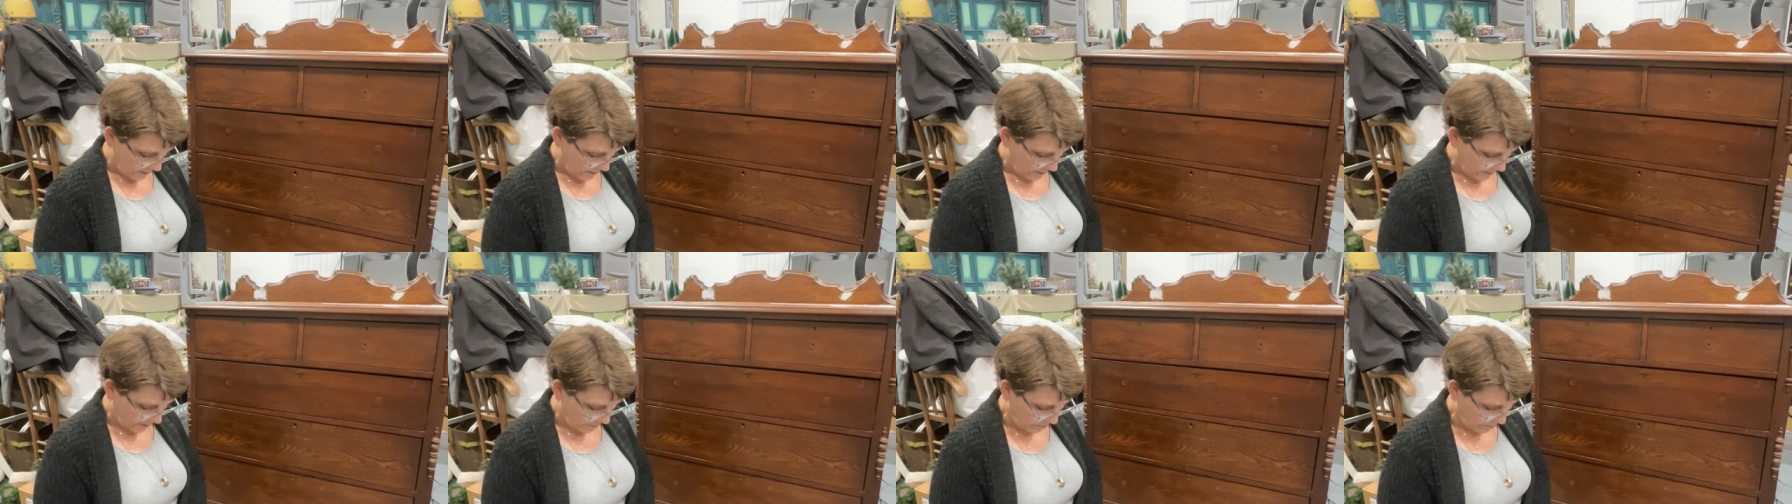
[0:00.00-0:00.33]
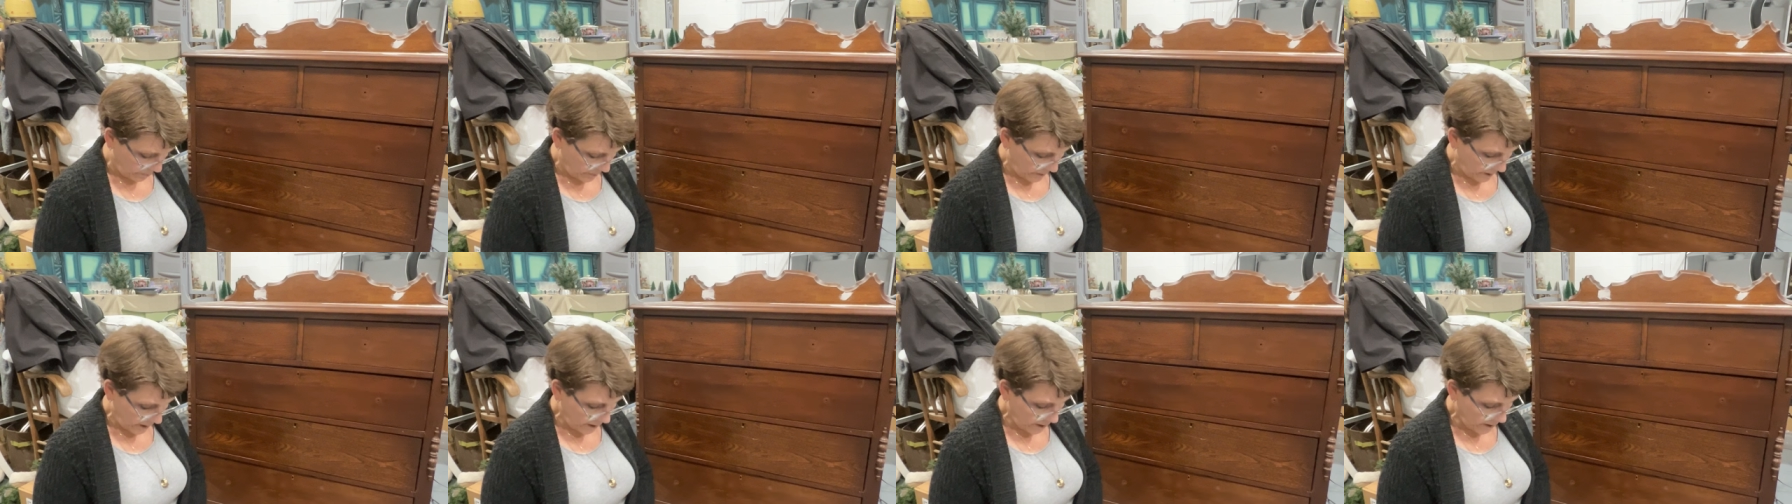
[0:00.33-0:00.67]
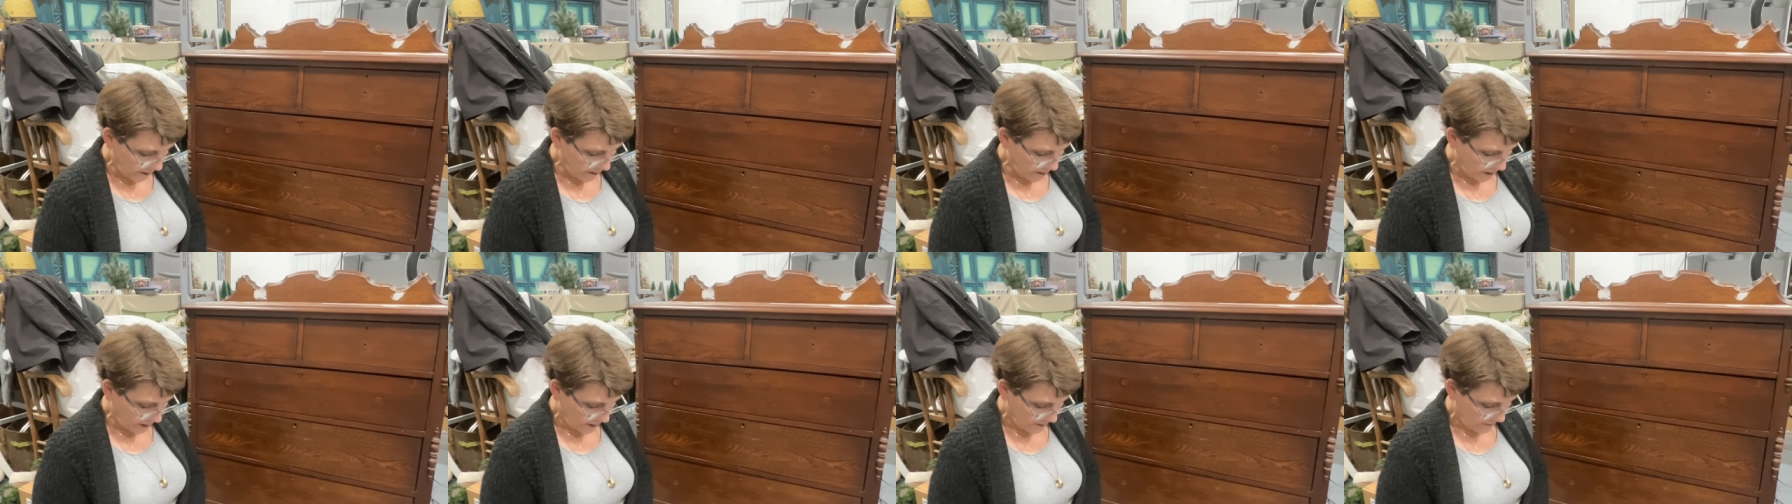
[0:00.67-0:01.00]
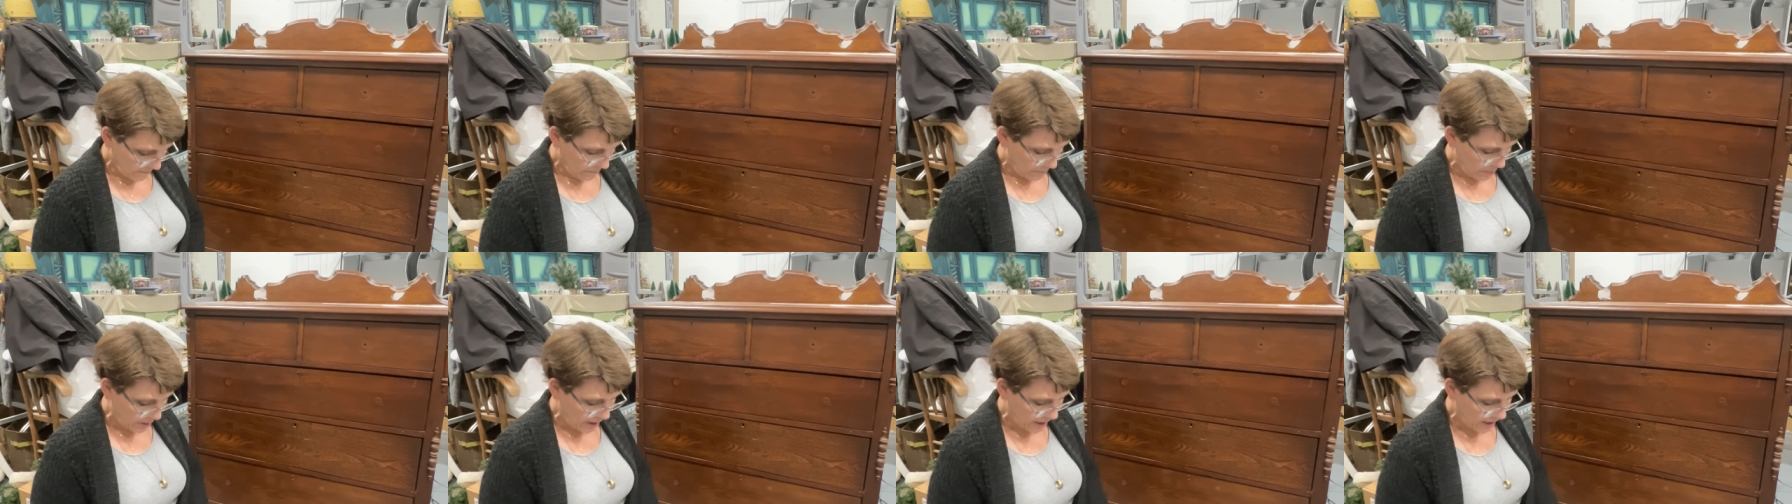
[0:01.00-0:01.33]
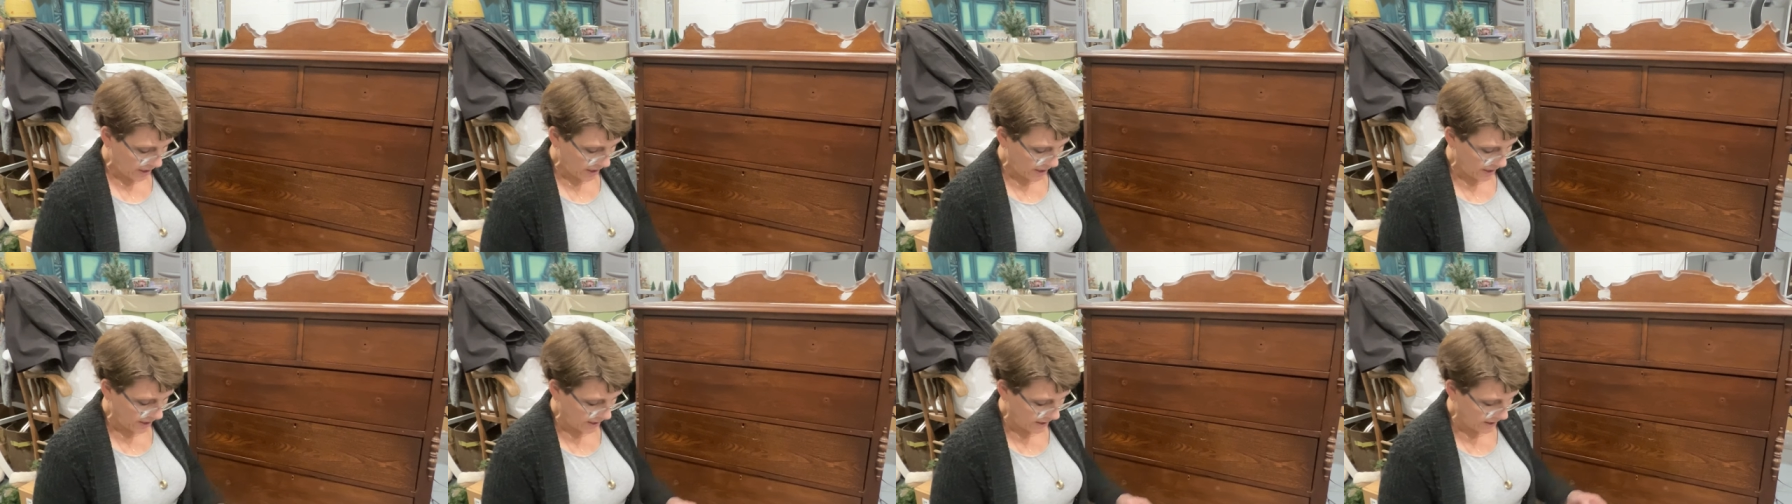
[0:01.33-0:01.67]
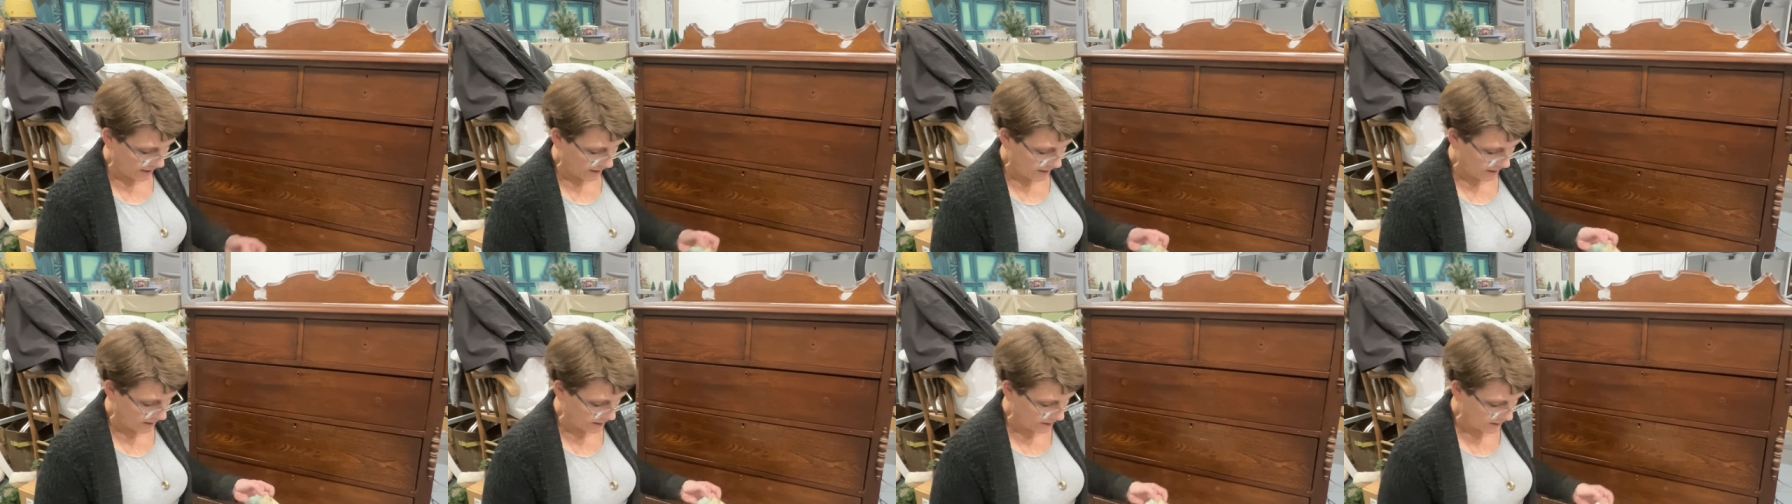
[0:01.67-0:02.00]
The big
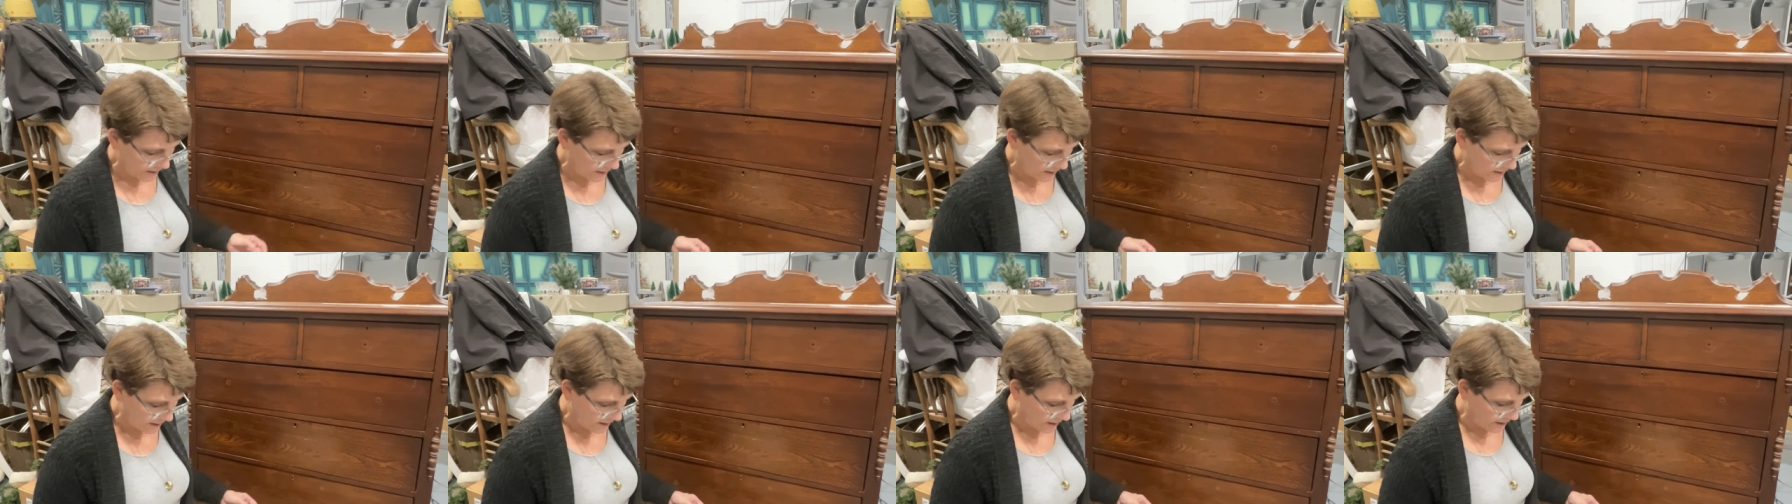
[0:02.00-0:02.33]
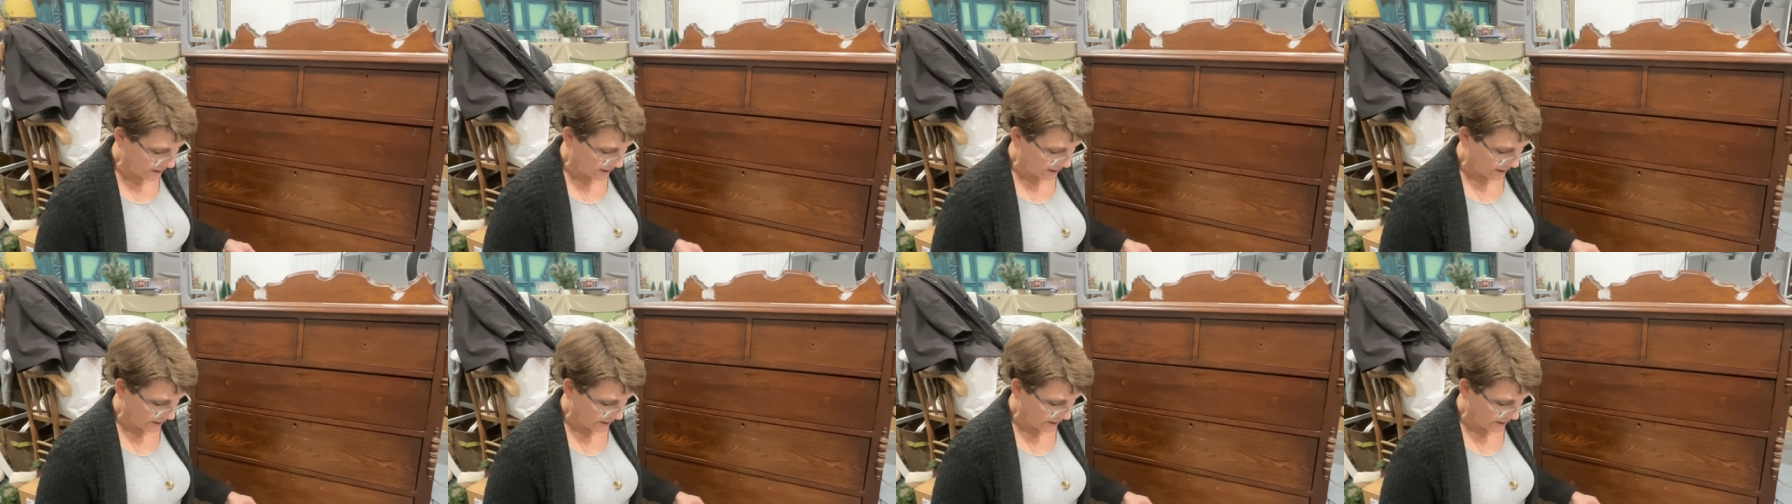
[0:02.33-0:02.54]
piece